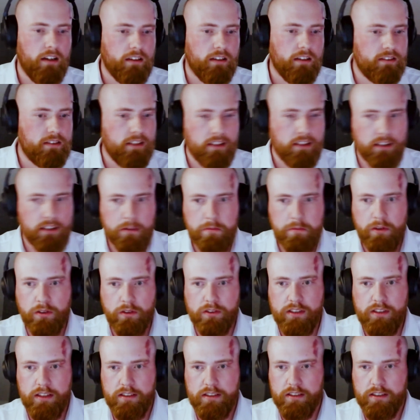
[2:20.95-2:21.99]
signal
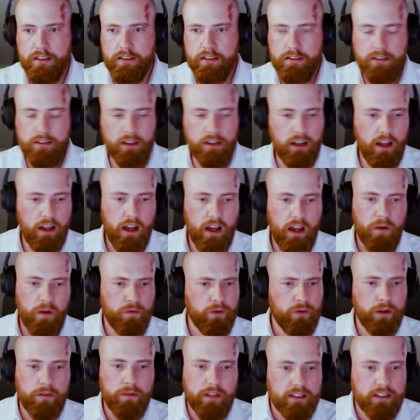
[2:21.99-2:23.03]
processors,
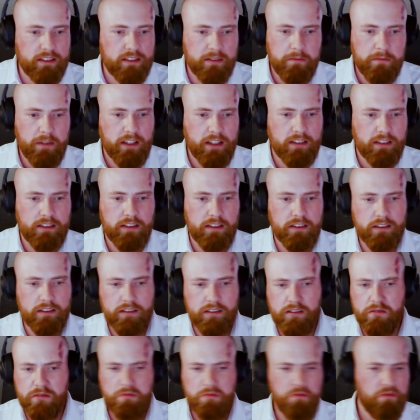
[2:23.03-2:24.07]
frequency
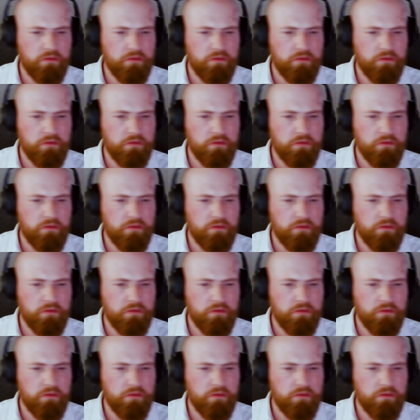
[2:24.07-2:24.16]
mixers,